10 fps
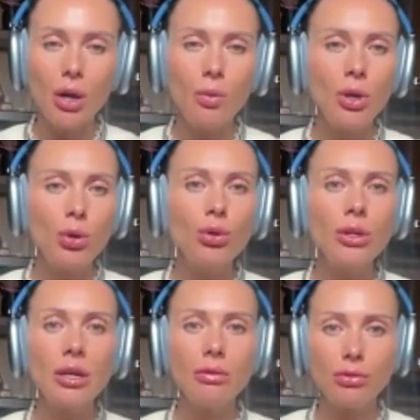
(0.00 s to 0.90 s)
We all
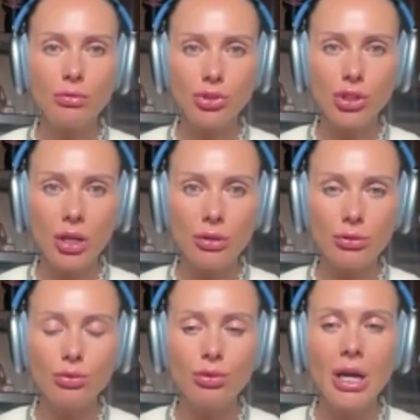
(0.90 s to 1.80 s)
came from
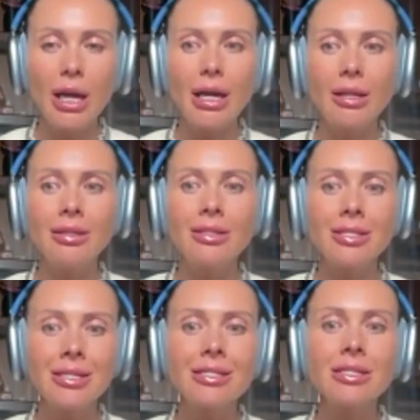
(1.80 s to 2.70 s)
childhood, and it
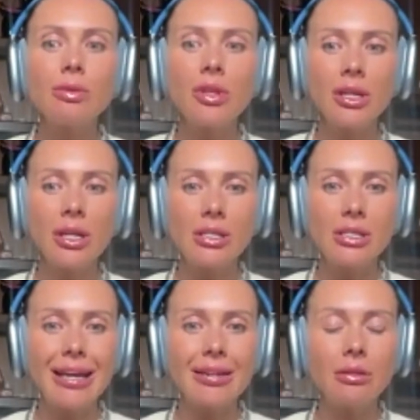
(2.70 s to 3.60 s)
sits within us
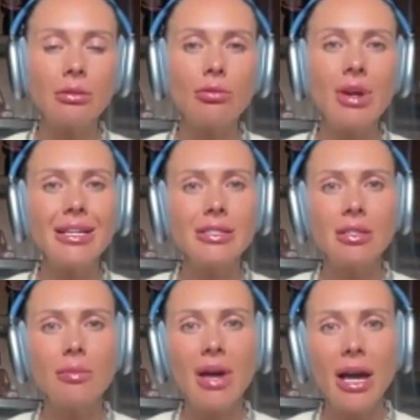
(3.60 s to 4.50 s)
and it creates
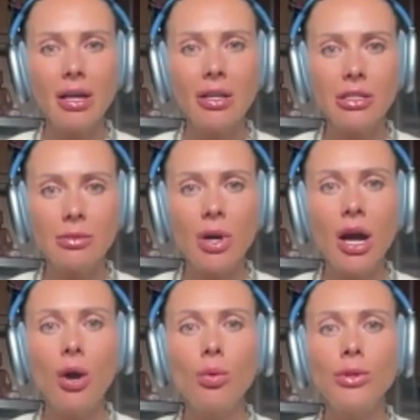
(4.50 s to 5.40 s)
the mechanism
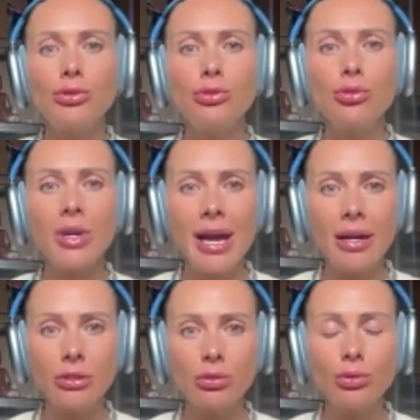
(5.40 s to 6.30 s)
how we do
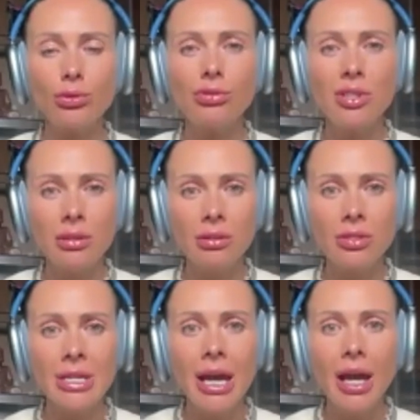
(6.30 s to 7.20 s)
react on
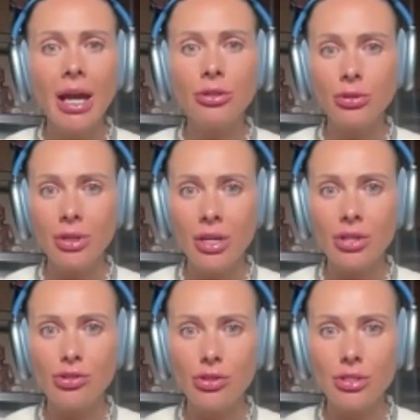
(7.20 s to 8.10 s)
triggers and
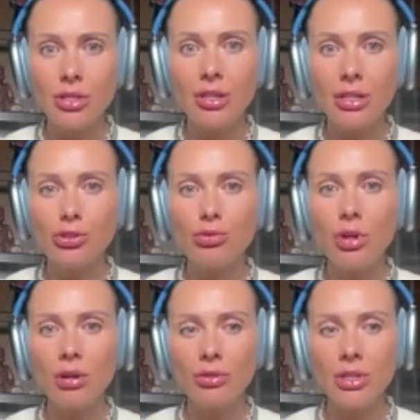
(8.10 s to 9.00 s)
occasions that
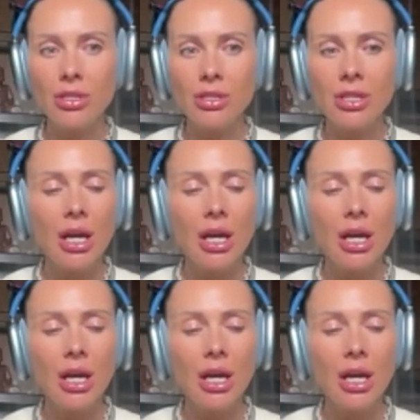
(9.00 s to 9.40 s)
surround us.